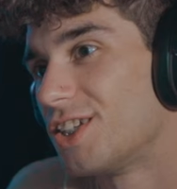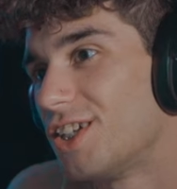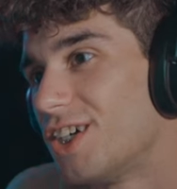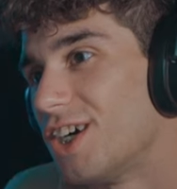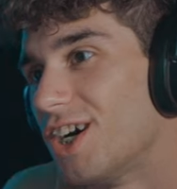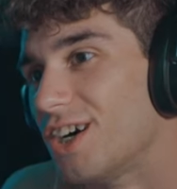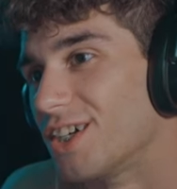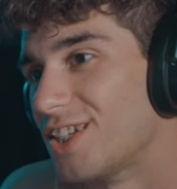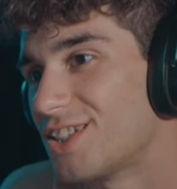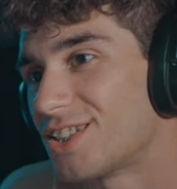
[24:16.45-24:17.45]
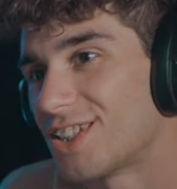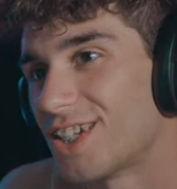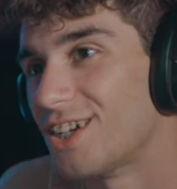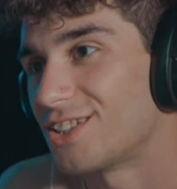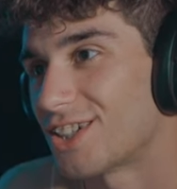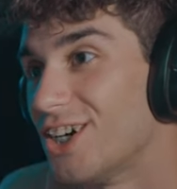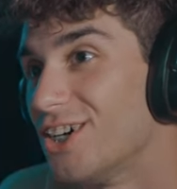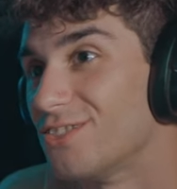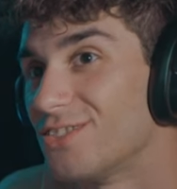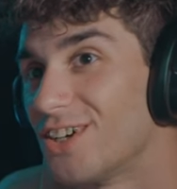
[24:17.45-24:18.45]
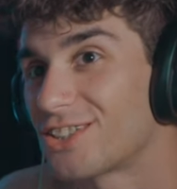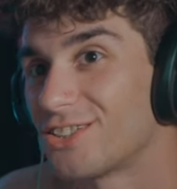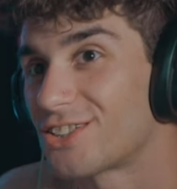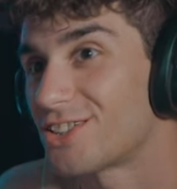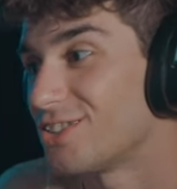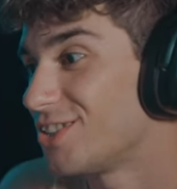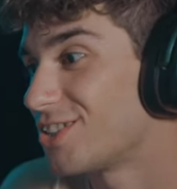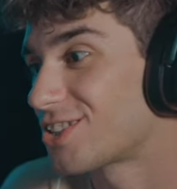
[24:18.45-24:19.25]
Oh, he's he's he like, oh fuck, they're serious.